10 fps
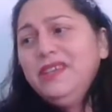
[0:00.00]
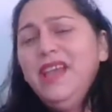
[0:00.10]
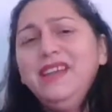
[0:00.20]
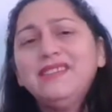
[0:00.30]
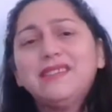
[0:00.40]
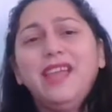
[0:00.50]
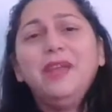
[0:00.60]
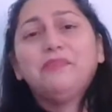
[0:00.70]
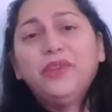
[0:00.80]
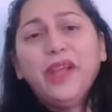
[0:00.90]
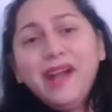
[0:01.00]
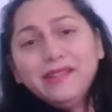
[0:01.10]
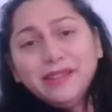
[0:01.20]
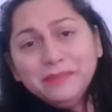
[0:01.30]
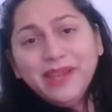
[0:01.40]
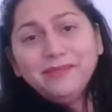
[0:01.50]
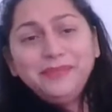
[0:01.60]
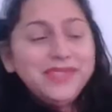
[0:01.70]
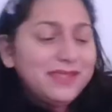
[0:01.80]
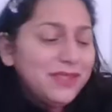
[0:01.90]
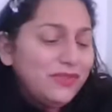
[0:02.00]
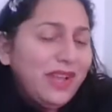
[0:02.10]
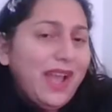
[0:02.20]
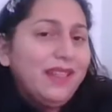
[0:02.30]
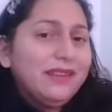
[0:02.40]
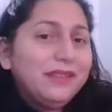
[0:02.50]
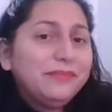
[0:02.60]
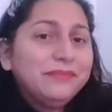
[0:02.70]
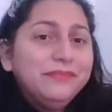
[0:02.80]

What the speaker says: Can't escape reality, man. This is reality.